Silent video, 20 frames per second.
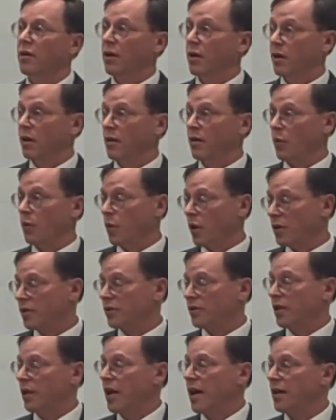the ones
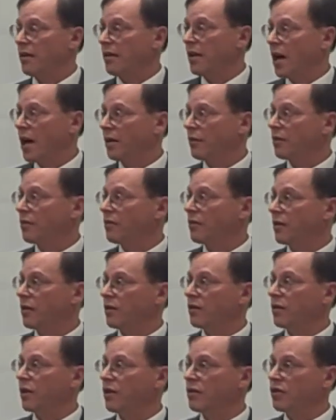that had not
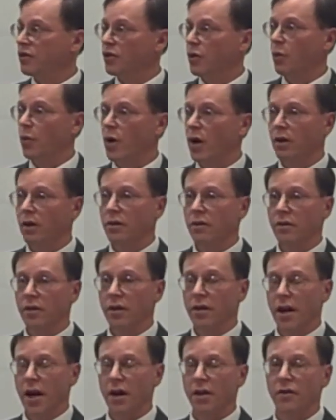done so well in the
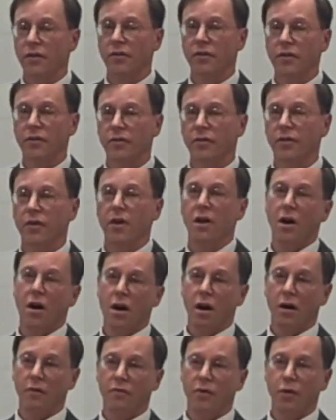analysis
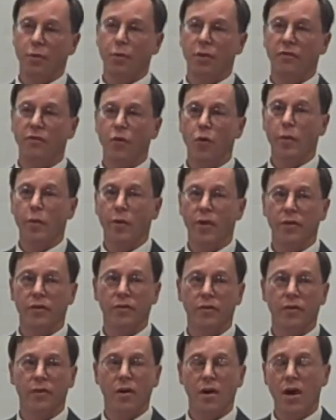of their
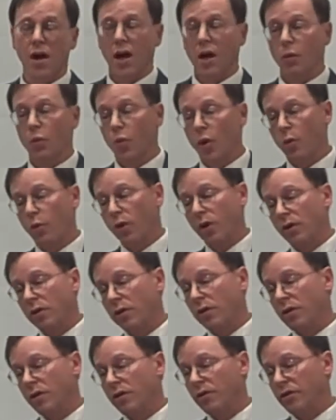performance. And what we
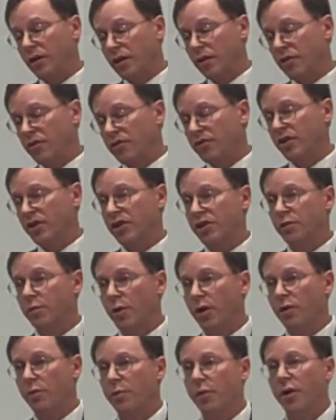learned in the
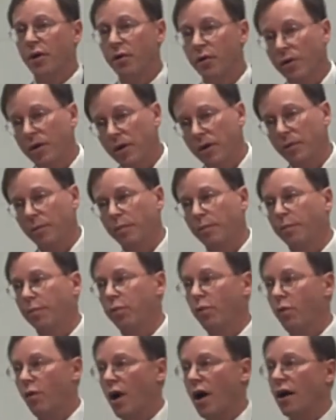6-month period
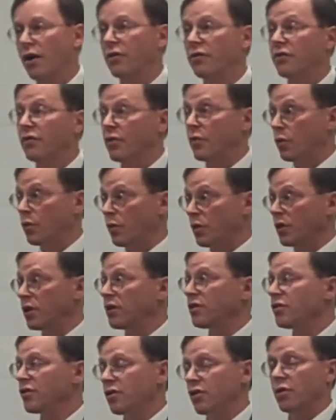prior to the
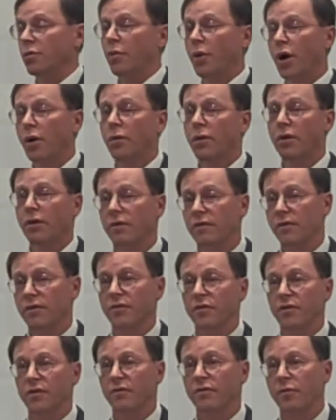release to the public of
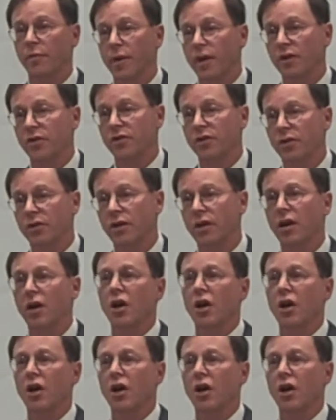this information